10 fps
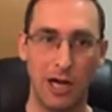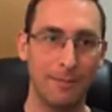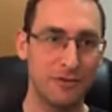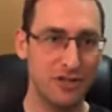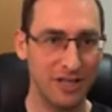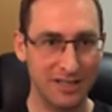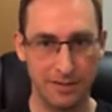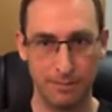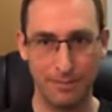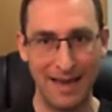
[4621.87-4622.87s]
object
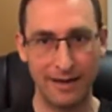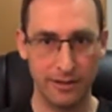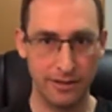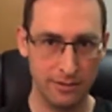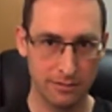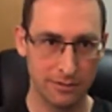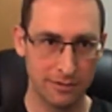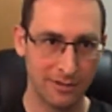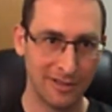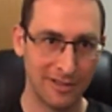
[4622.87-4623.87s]
pattern,
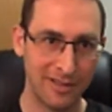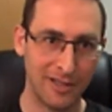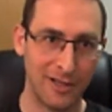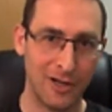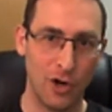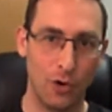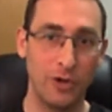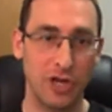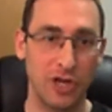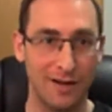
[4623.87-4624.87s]

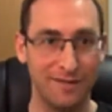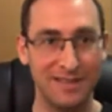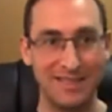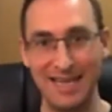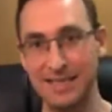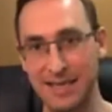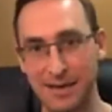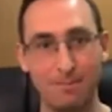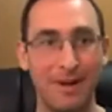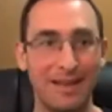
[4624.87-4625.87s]
which often takes
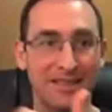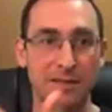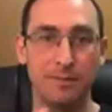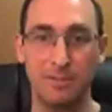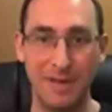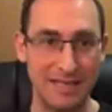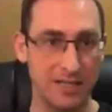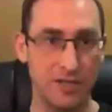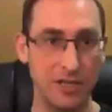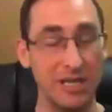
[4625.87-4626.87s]
in multiple
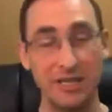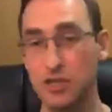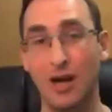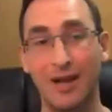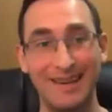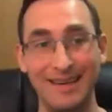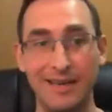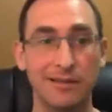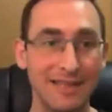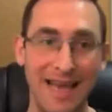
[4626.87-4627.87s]
messages. It's not
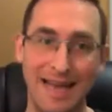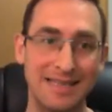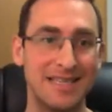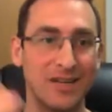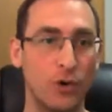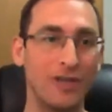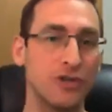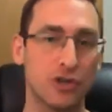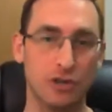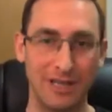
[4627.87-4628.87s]
nearly as
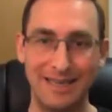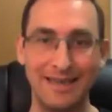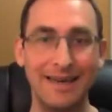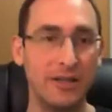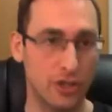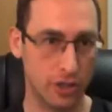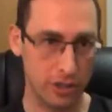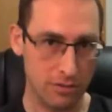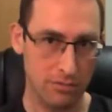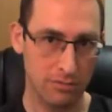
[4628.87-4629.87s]
sequential in
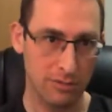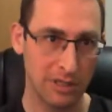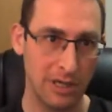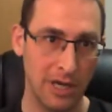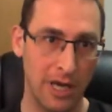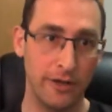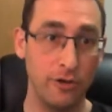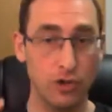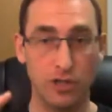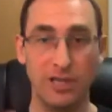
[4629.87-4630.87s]
nature.
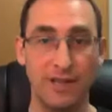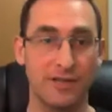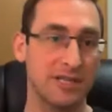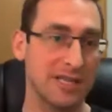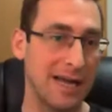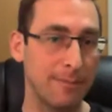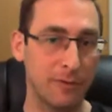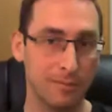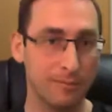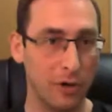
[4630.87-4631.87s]
Usually there's a time
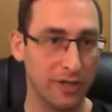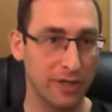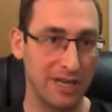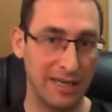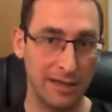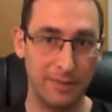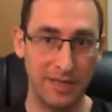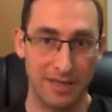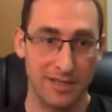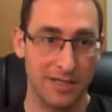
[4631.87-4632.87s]
component in it
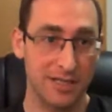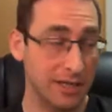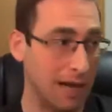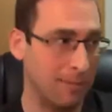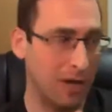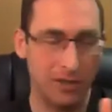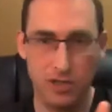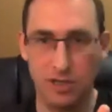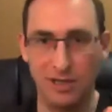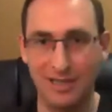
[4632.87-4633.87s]
because I'm not
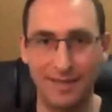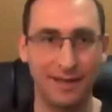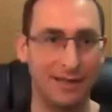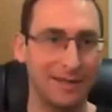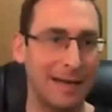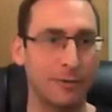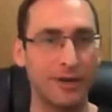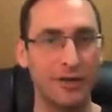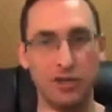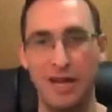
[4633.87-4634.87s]
just going to let the
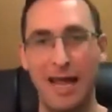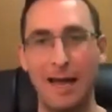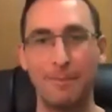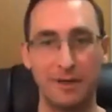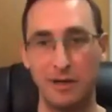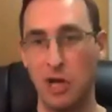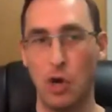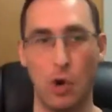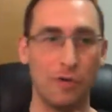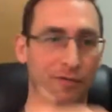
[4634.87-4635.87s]
collaboration happen
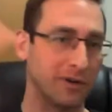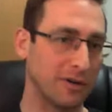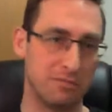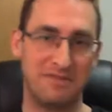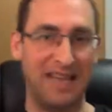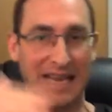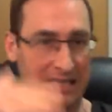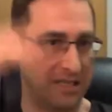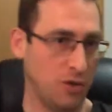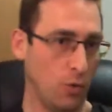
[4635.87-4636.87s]
over
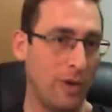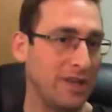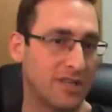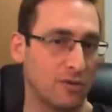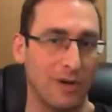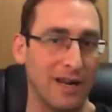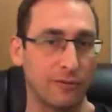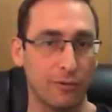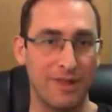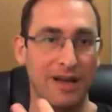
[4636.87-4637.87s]
days and weeks and
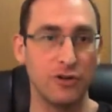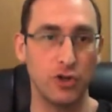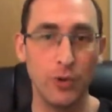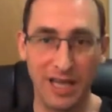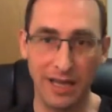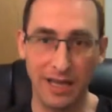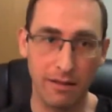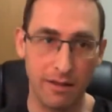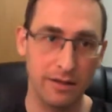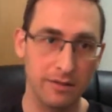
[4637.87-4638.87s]
whatever without doing
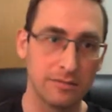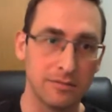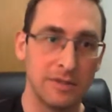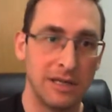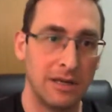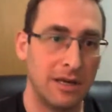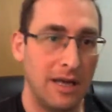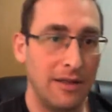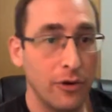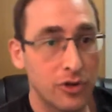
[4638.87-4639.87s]
anything.
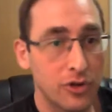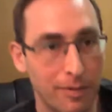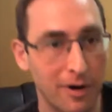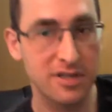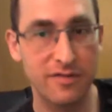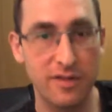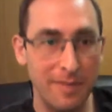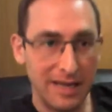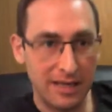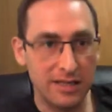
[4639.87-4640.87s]
And those are parts of the
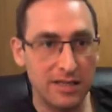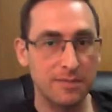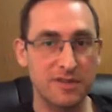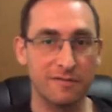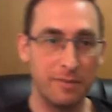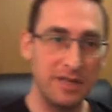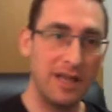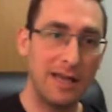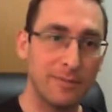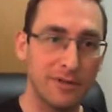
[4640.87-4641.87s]
mechanisms of being
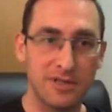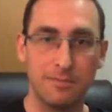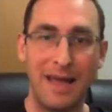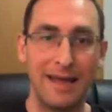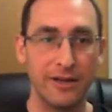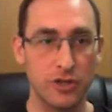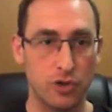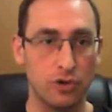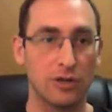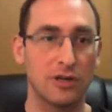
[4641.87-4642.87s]
able to
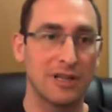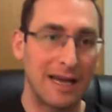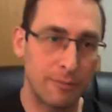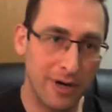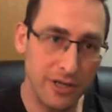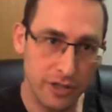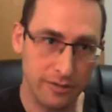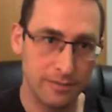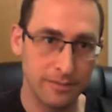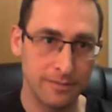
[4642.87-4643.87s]
manage good collaboration.